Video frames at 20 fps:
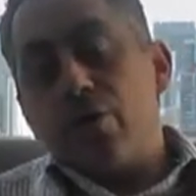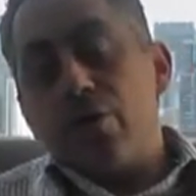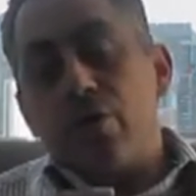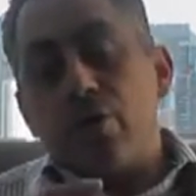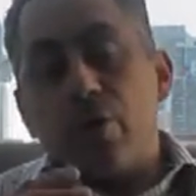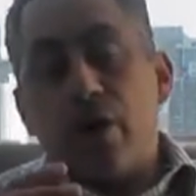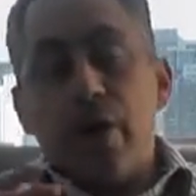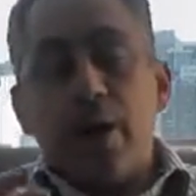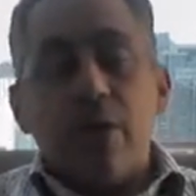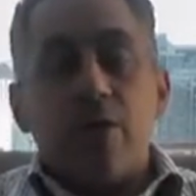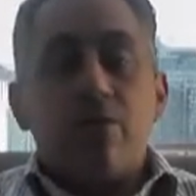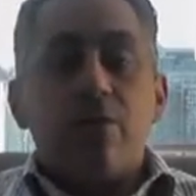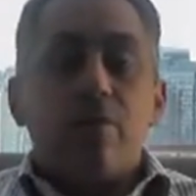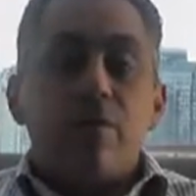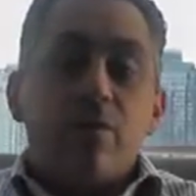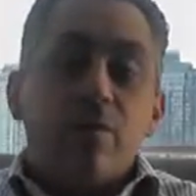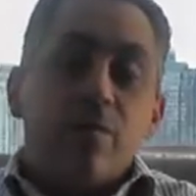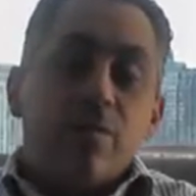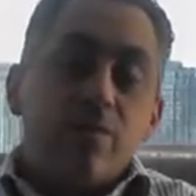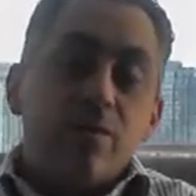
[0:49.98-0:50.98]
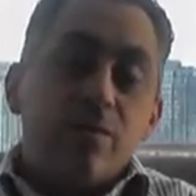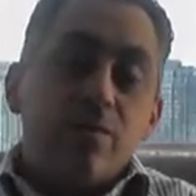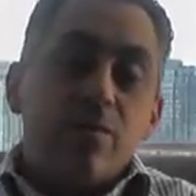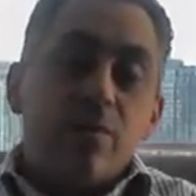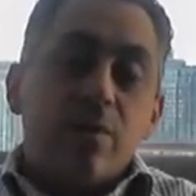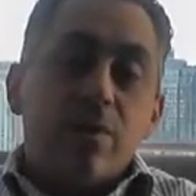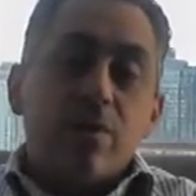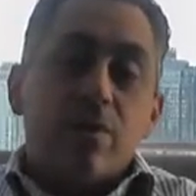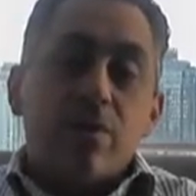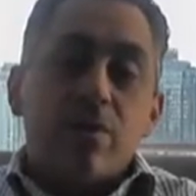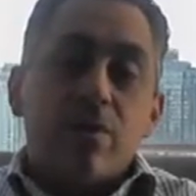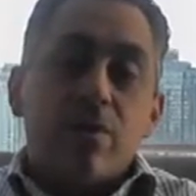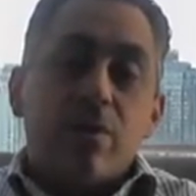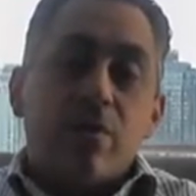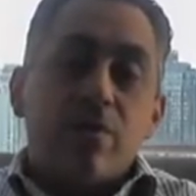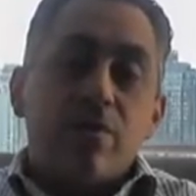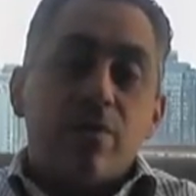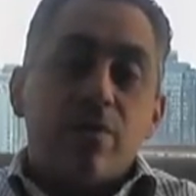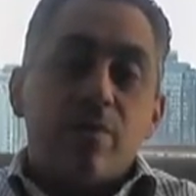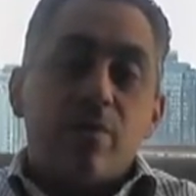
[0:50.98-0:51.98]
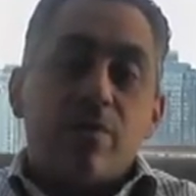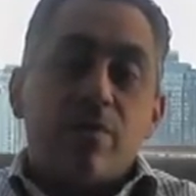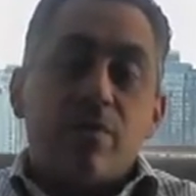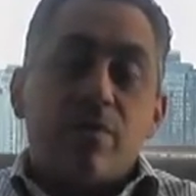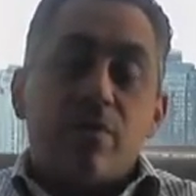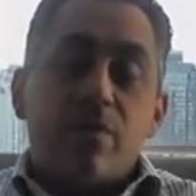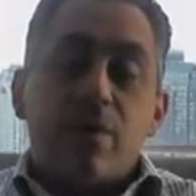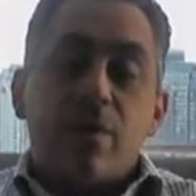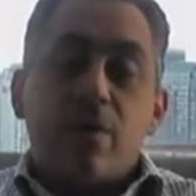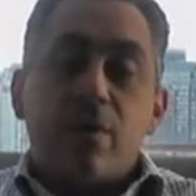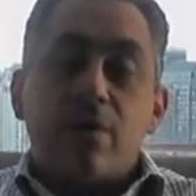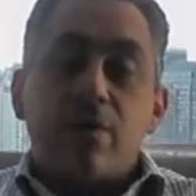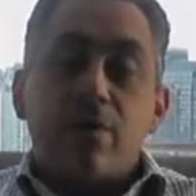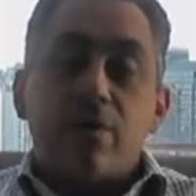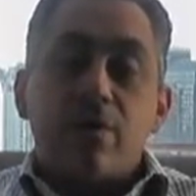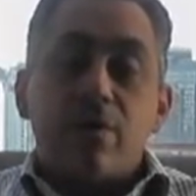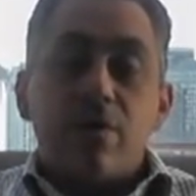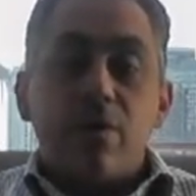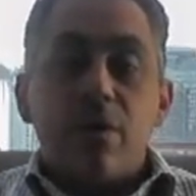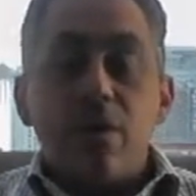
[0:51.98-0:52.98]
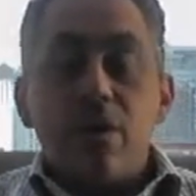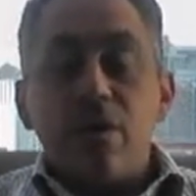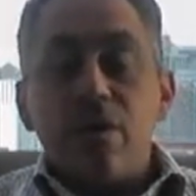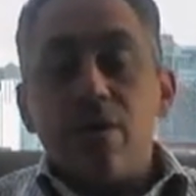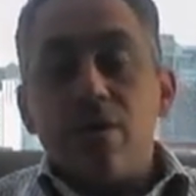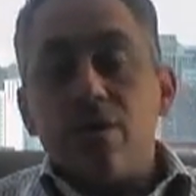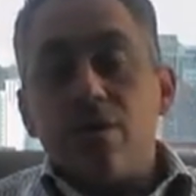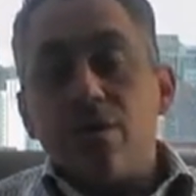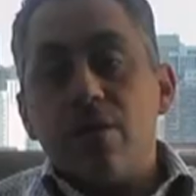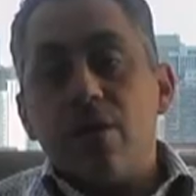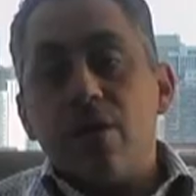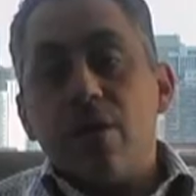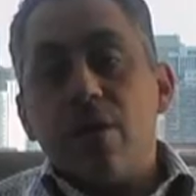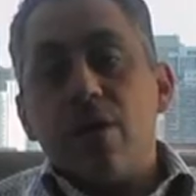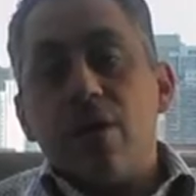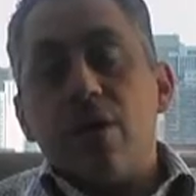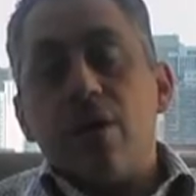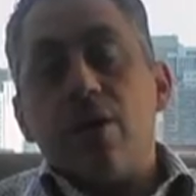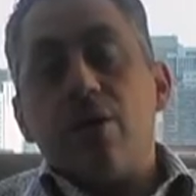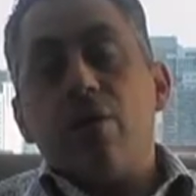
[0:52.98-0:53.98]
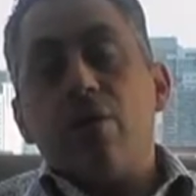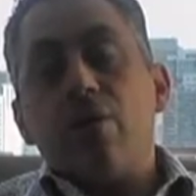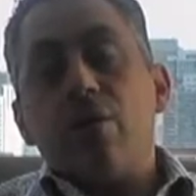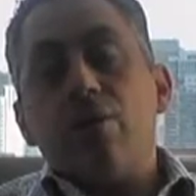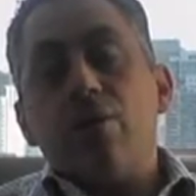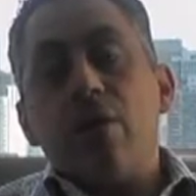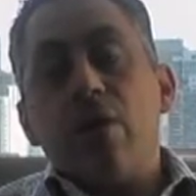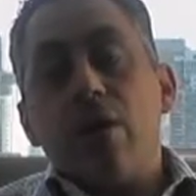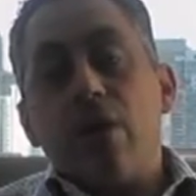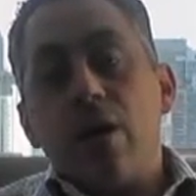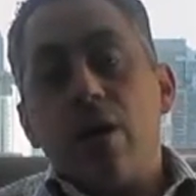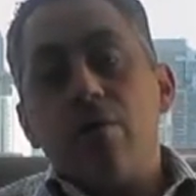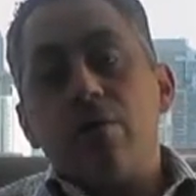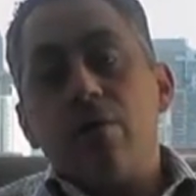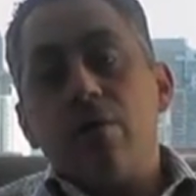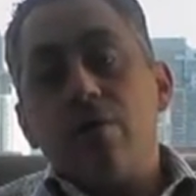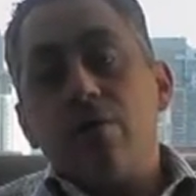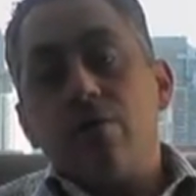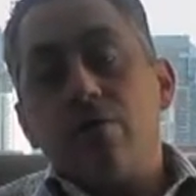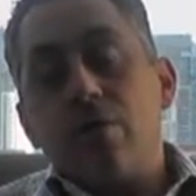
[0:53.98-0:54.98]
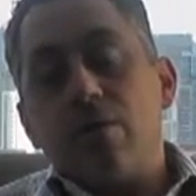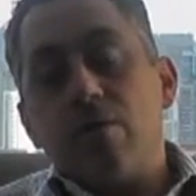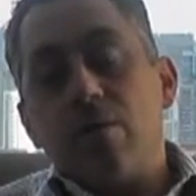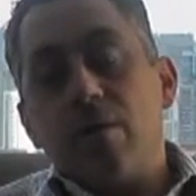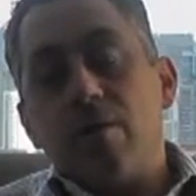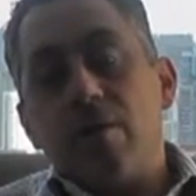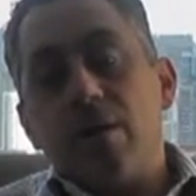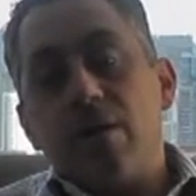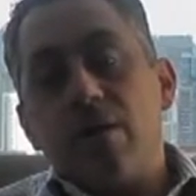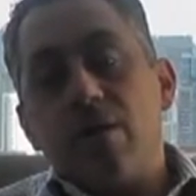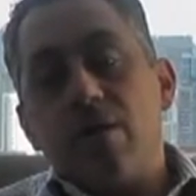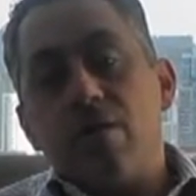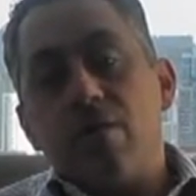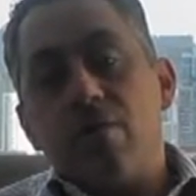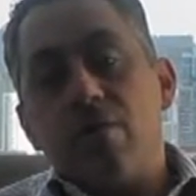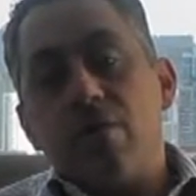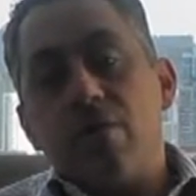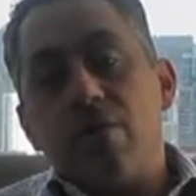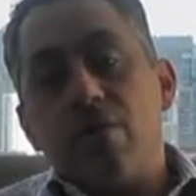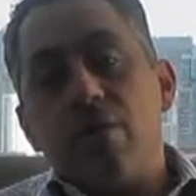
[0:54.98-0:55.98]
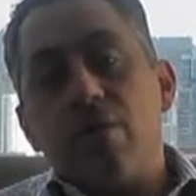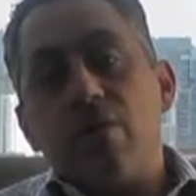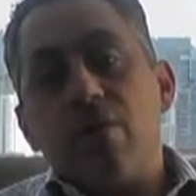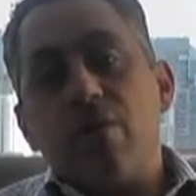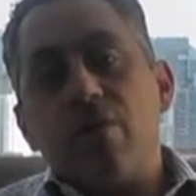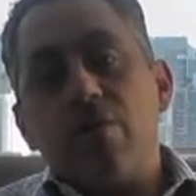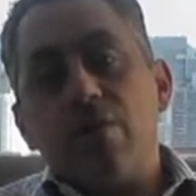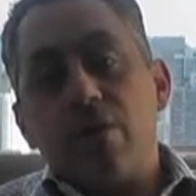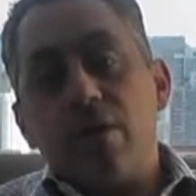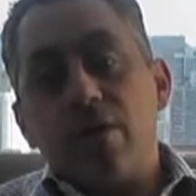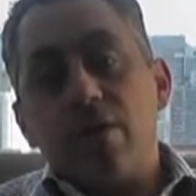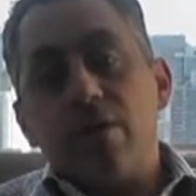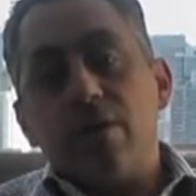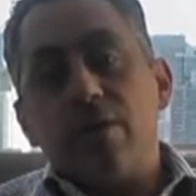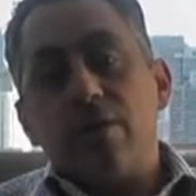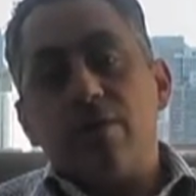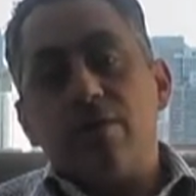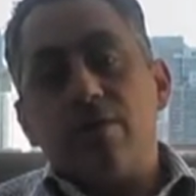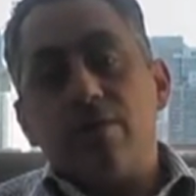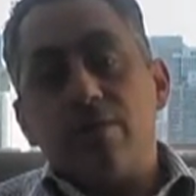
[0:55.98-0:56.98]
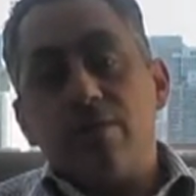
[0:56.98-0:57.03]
So it adds to the feasibility of some of the studies. It also allows us to complement our portfolio of studies.